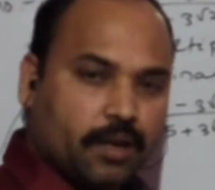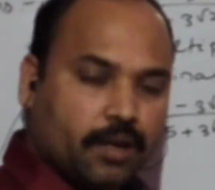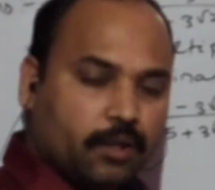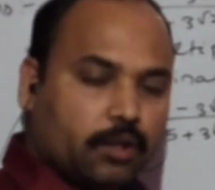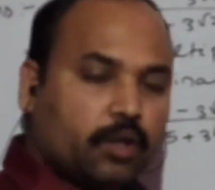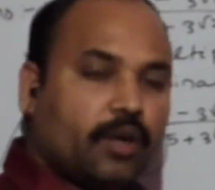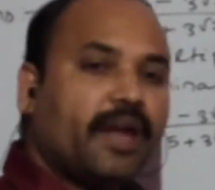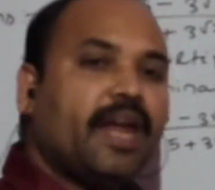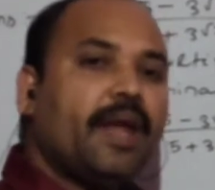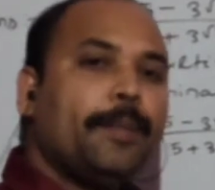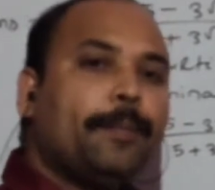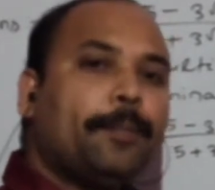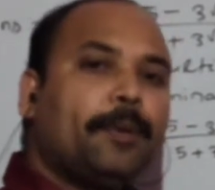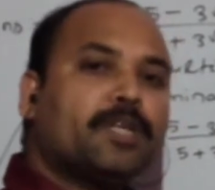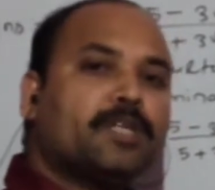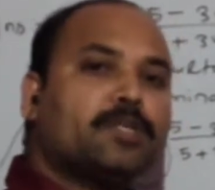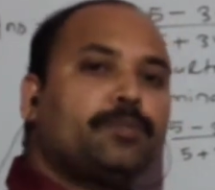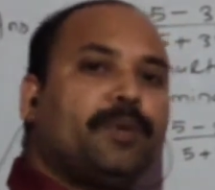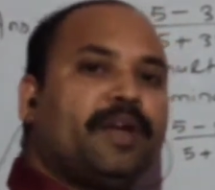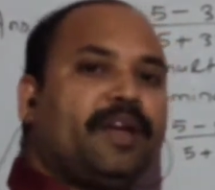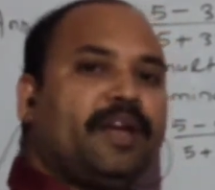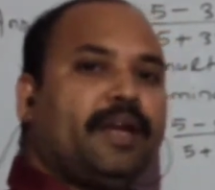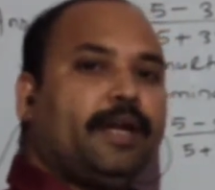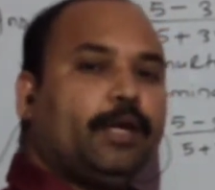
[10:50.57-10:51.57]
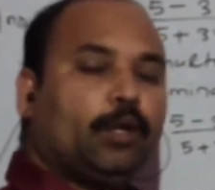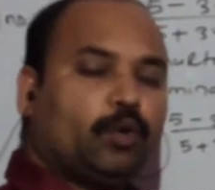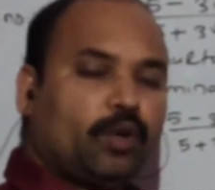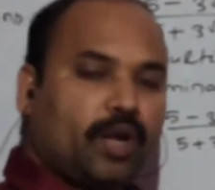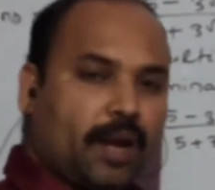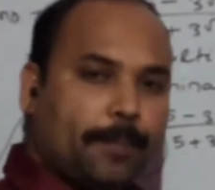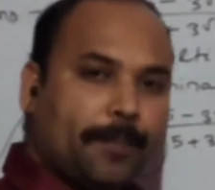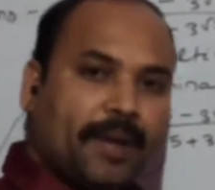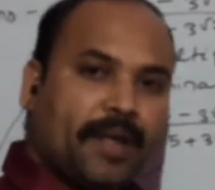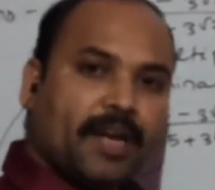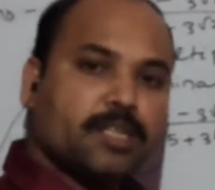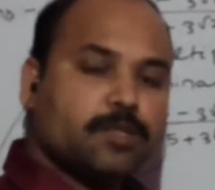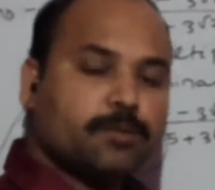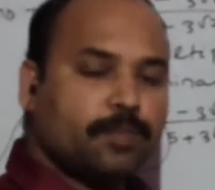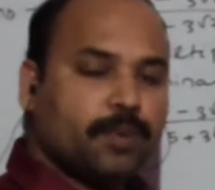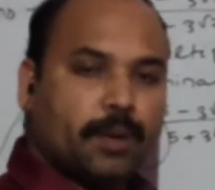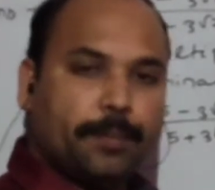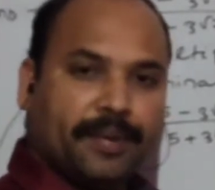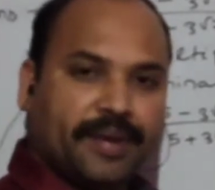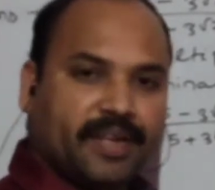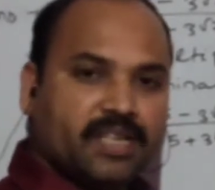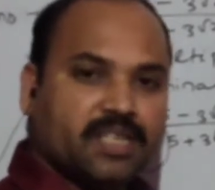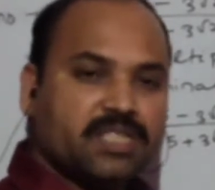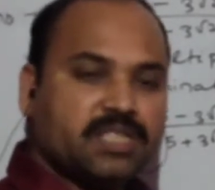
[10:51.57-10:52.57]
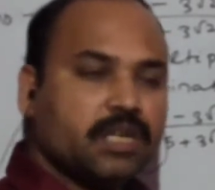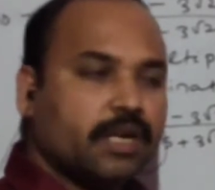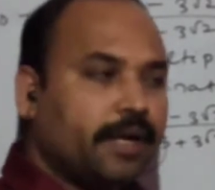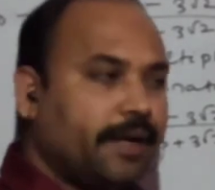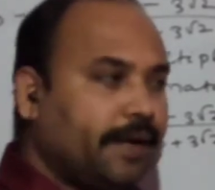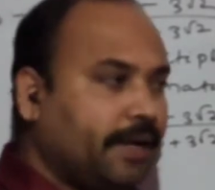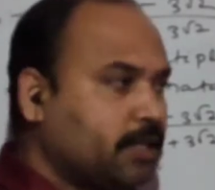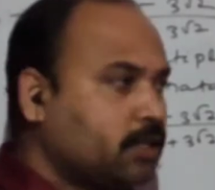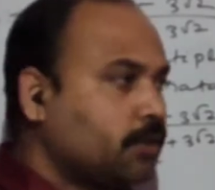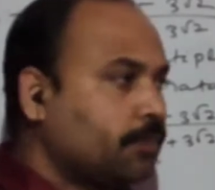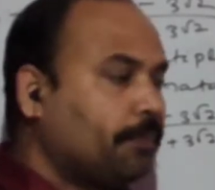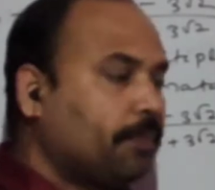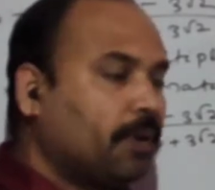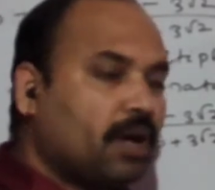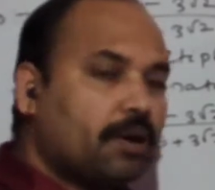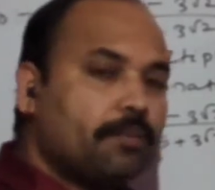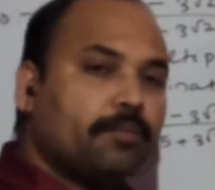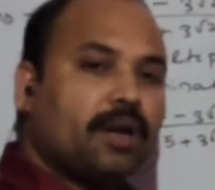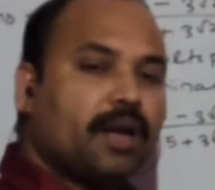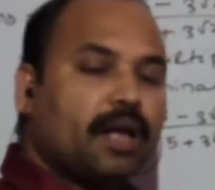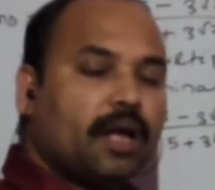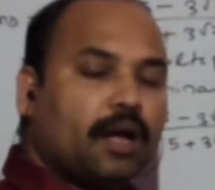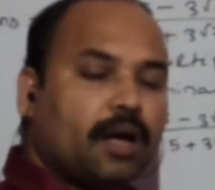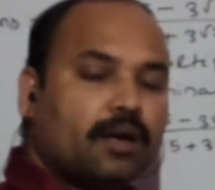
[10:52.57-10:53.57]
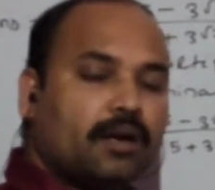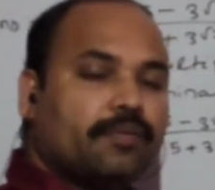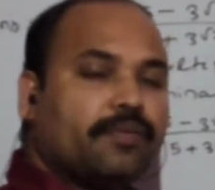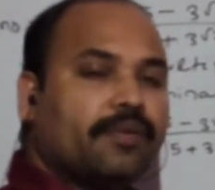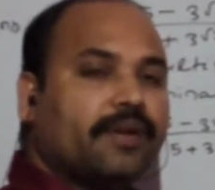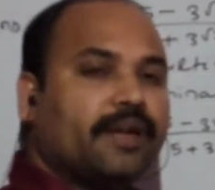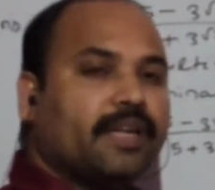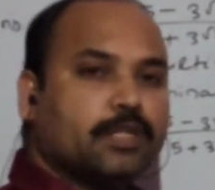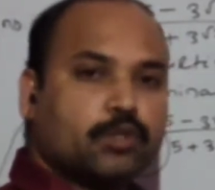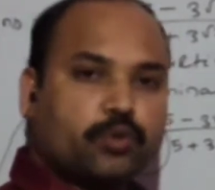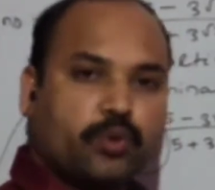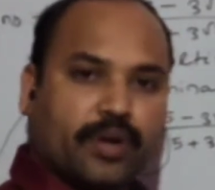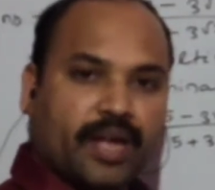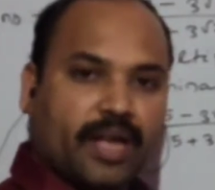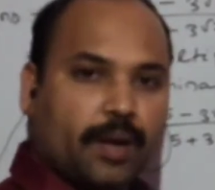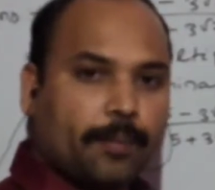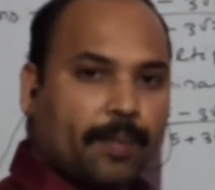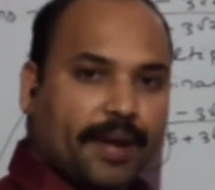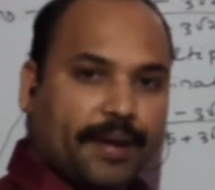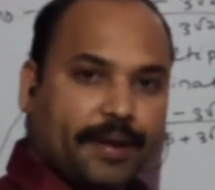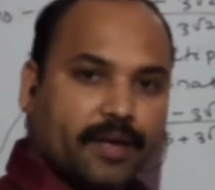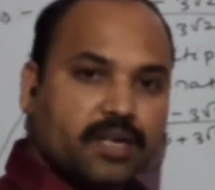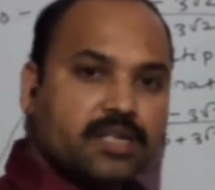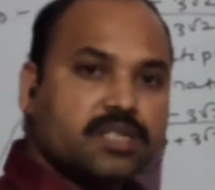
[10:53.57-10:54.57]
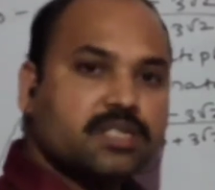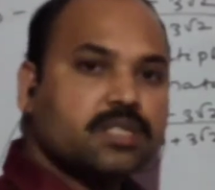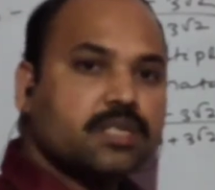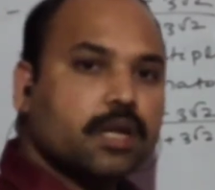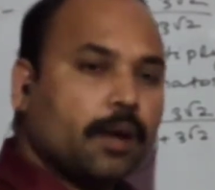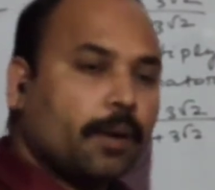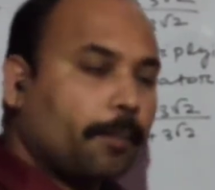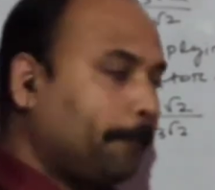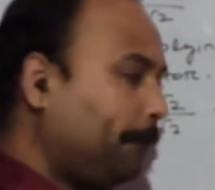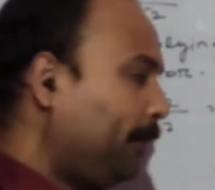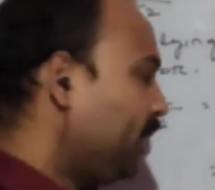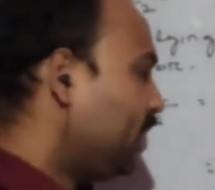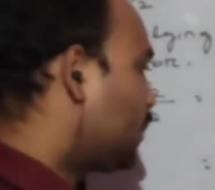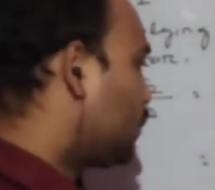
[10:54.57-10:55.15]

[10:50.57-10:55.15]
So a plus b into a minus b means it is a formula of a square minus b